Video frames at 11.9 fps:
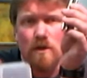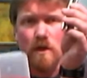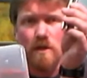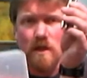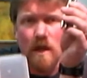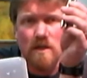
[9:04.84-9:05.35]
so
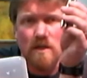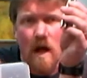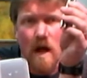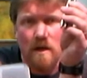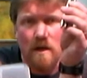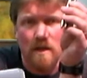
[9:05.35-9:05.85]
it does
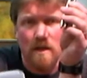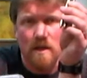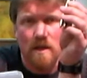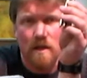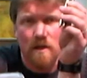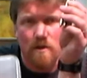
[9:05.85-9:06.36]
not
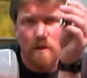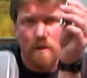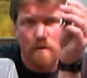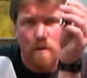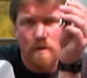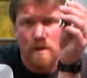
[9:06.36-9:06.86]
leak, and you can
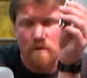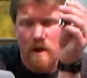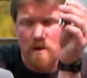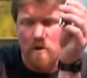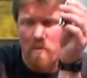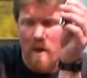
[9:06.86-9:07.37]
throw this
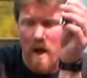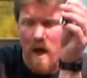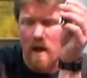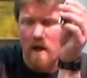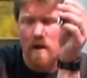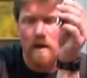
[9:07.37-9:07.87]
right in your
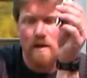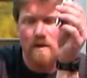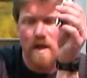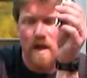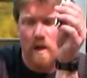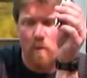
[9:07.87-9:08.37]
bag,
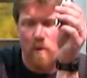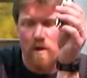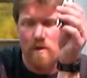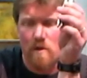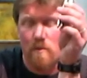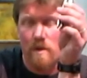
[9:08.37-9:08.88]
take it
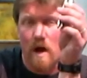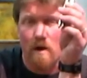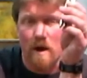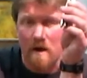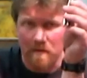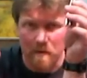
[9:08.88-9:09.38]
with you
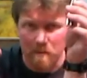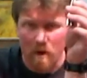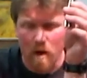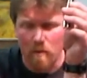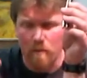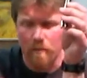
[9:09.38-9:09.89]
without having a
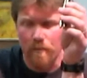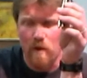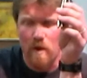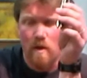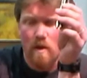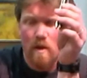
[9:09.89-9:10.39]
problem.
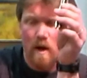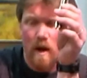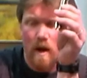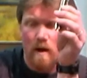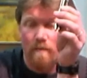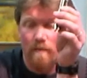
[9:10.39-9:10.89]

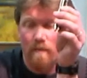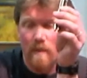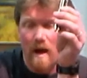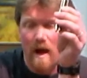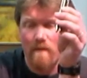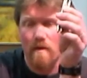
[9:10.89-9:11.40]

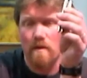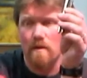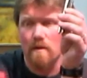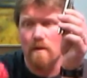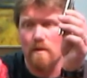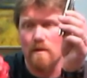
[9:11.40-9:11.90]

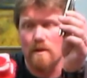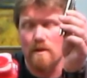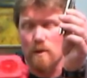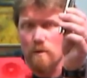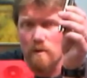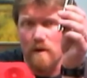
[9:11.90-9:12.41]
Having
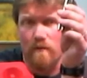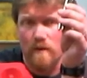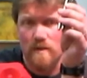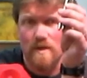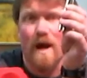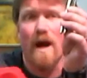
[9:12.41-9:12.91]
the 2
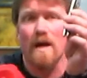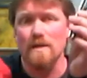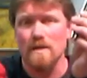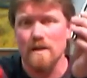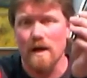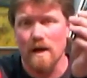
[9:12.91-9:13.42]
different sides
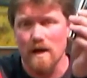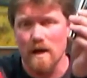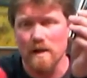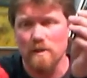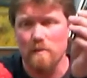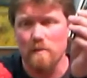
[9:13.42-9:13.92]
is kind of
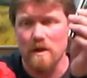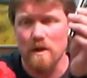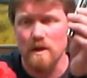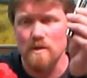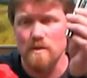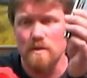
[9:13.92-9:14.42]
nice
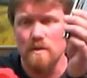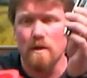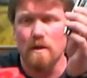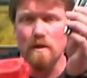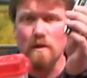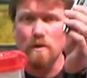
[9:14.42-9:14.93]
because
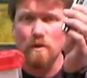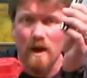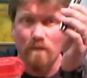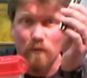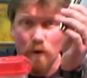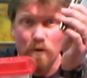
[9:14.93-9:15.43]
you can
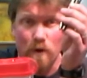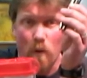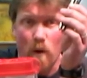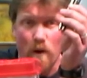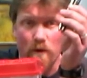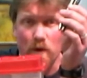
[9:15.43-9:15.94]
have dirty
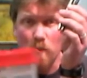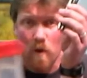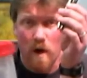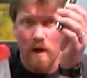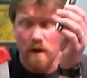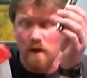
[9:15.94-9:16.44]
water in
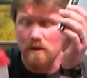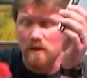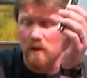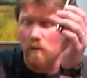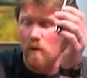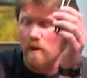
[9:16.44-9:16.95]
one and clean